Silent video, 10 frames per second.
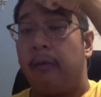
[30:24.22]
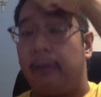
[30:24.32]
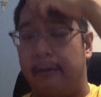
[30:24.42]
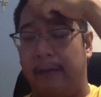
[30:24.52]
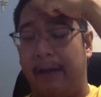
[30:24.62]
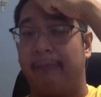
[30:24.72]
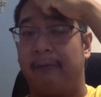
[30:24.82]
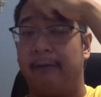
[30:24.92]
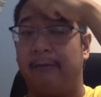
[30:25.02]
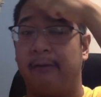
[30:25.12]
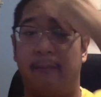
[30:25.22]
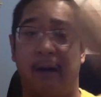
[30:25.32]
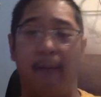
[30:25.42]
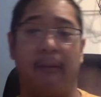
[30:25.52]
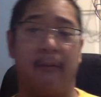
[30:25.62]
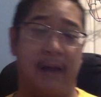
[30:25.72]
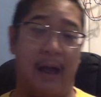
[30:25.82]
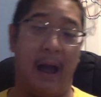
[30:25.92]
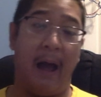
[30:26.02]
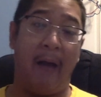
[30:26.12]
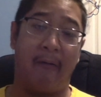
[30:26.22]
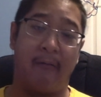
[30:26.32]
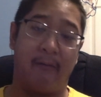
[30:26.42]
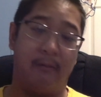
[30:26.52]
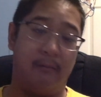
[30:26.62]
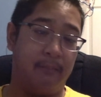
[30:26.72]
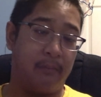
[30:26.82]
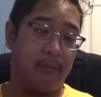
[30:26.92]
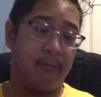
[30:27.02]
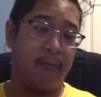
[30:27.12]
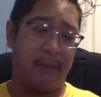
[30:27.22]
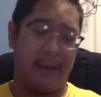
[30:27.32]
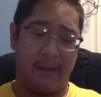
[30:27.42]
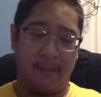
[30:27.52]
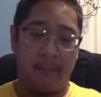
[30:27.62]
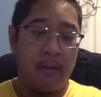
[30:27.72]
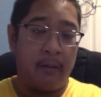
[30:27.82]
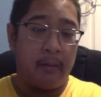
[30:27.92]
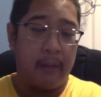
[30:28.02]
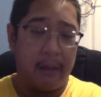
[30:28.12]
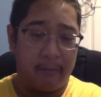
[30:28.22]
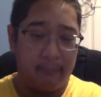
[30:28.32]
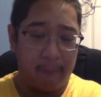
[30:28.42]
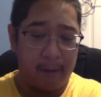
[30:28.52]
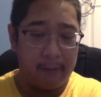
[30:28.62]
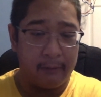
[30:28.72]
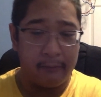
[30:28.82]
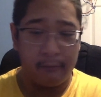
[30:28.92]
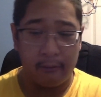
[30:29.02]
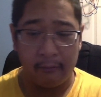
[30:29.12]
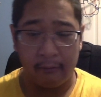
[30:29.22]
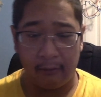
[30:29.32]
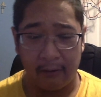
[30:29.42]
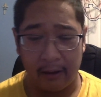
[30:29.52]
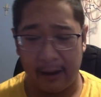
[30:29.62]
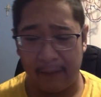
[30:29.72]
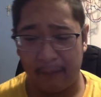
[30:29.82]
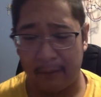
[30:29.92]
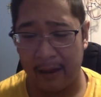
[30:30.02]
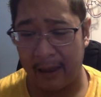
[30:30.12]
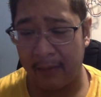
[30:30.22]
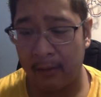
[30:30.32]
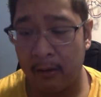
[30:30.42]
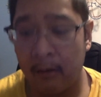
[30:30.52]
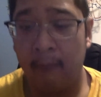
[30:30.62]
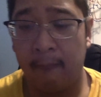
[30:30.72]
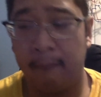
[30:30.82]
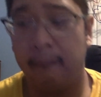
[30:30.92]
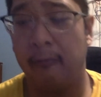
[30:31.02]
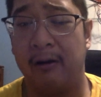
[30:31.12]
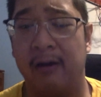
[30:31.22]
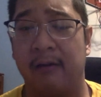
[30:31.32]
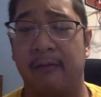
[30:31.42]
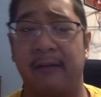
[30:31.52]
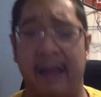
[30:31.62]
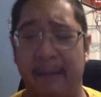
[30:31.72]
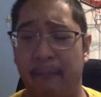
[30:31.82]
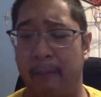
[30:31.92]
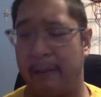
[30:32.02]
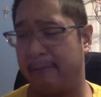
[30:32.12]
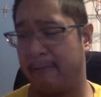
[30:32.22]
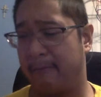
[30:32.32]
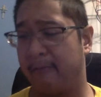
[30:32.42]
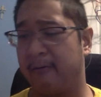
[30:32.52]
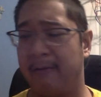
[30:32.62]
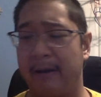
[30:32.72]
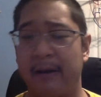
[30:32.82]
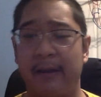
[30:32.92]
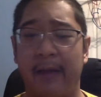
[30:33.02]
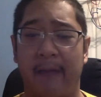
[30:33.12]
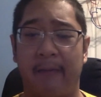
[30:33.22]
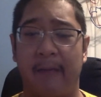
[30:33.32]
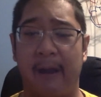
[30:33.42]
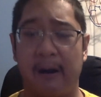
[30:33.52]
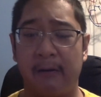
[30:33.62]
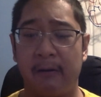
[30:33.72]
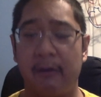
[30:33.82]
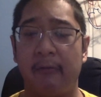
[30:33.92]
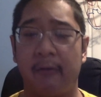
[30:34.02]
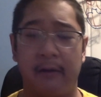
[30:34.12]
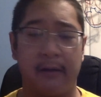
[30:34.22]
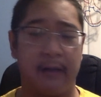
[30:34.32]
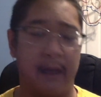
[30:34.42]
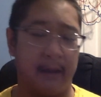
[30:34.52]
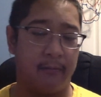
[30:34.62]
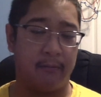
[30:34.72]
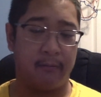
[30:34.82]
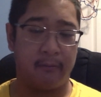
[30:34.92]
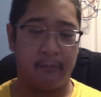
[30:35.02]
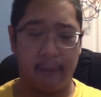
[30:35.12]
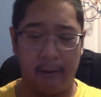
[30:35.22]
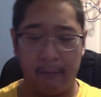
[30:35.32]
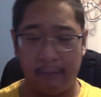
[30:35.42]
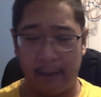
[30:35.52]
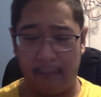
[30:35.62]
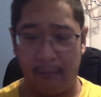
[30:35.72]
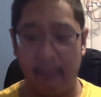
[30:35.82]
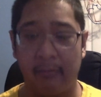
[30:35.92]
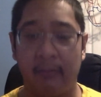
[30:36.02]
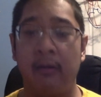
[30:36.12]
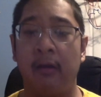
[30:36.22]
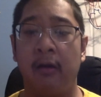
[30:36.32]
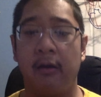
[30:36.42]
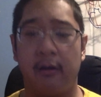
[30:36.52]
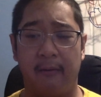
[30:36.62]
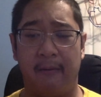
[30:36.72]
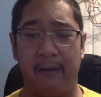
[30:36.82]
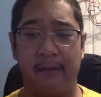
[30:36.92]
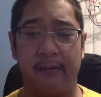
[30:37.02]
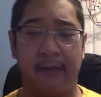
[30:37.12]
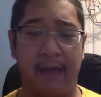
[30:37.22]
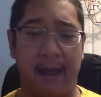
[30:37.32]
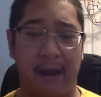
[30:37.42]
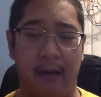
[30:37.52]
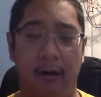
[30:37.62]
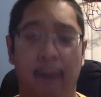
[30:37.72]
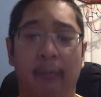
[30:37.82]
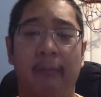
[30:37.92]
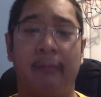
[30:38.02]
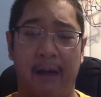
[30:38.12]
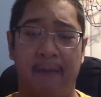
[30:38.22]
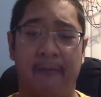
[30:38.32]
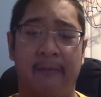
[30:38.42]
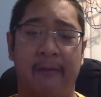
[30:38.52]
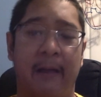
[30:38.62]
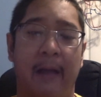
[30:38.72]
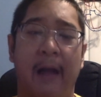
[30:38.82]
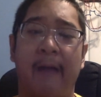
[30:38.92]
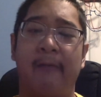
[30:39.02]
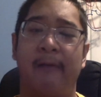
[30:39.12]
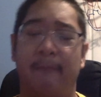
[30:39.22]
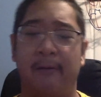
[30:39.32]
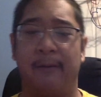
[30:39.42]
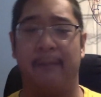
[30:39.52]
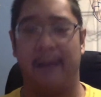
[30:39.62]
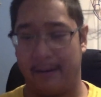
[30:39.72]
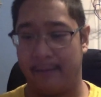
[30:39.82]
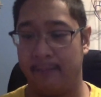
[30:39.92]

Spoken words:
The next question you're probably going to ask to me is what resources are in play for the game pages. You're going to get characters, you're going to get skill tables, you're going to get almost everything except for the plot.